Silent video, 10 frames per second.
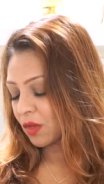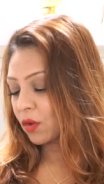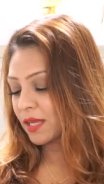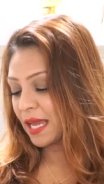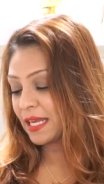
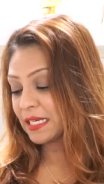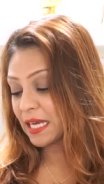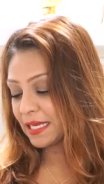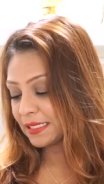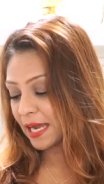organic
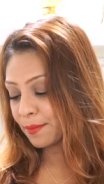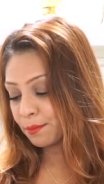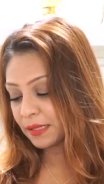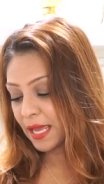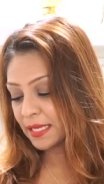
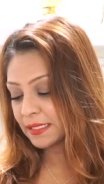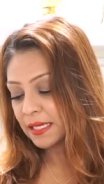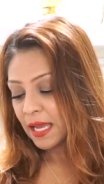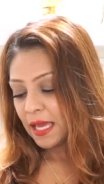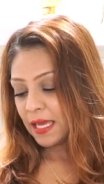nighttime
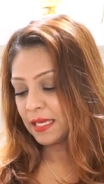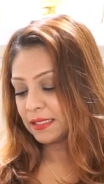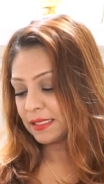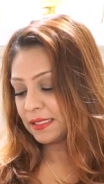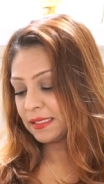blend,
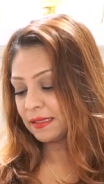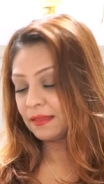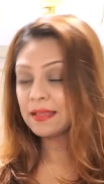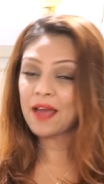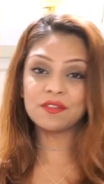it's
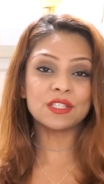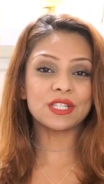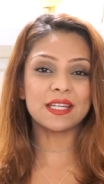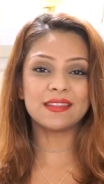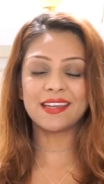lavender
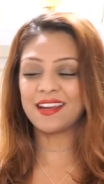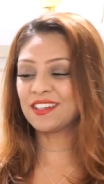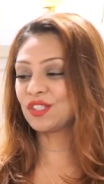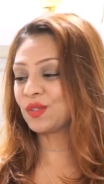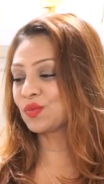in
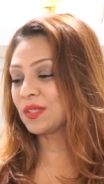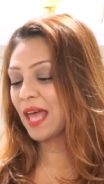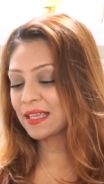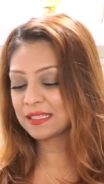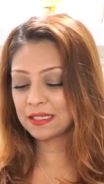there, so it's
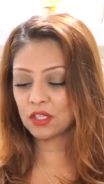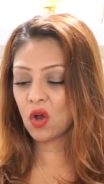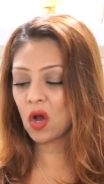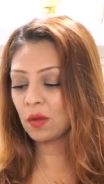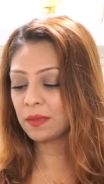relaxing and
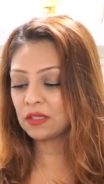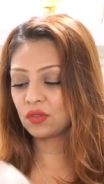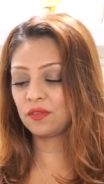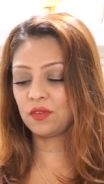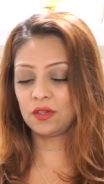calming.
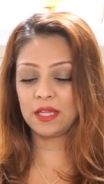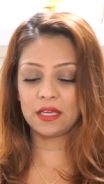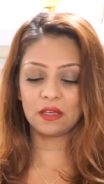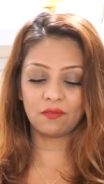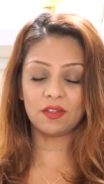So if you're
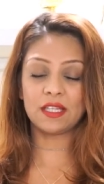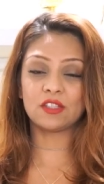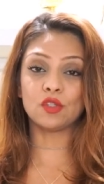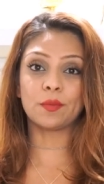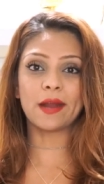like
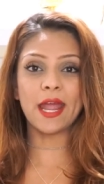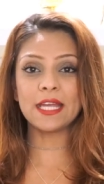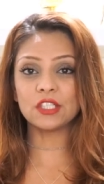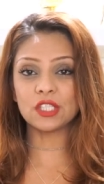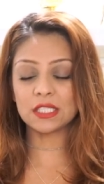feeling super
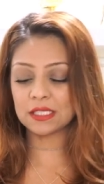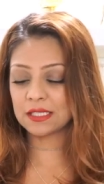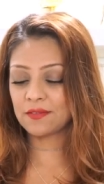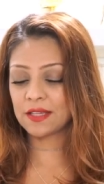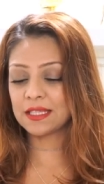anxious and
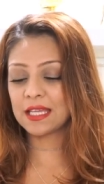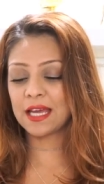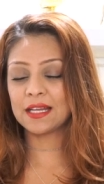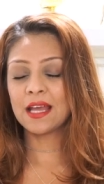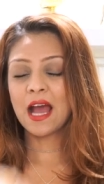stuff like
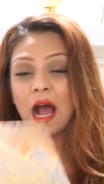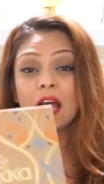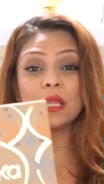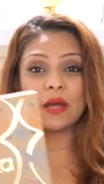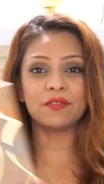that,
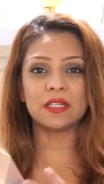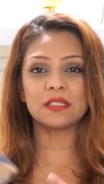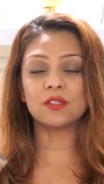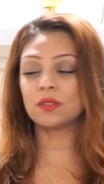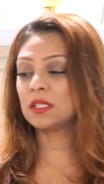I love it.
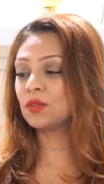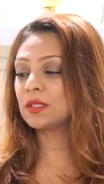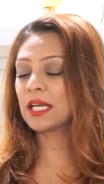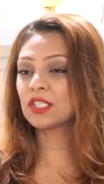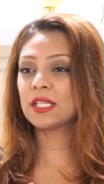This
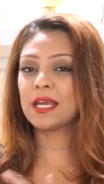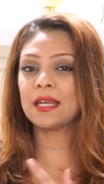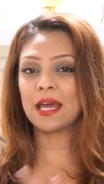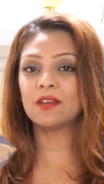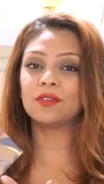was actually
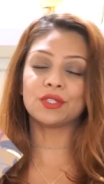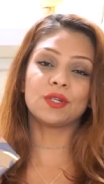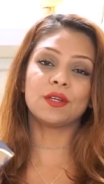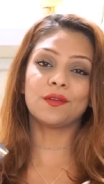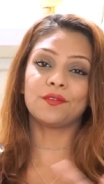an
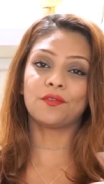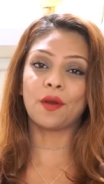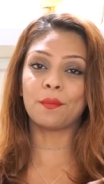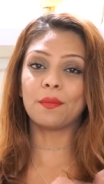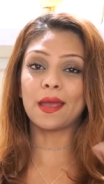anniversary gift
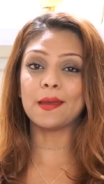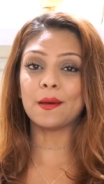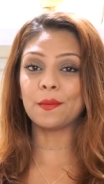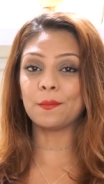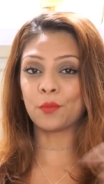from
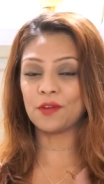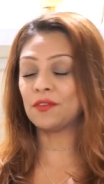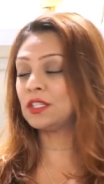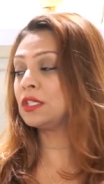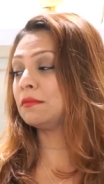my
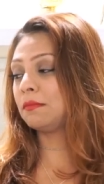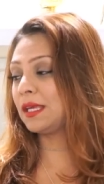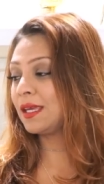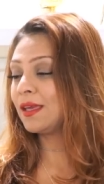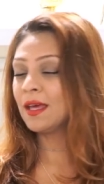boyfriend to
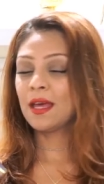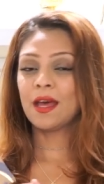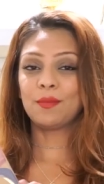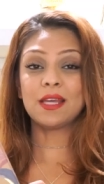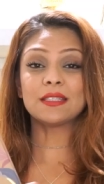me
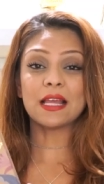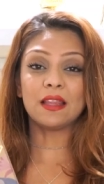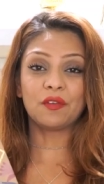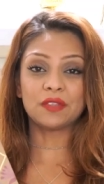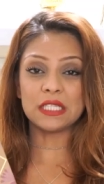because I
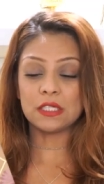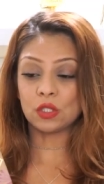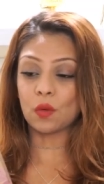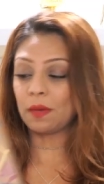love tea so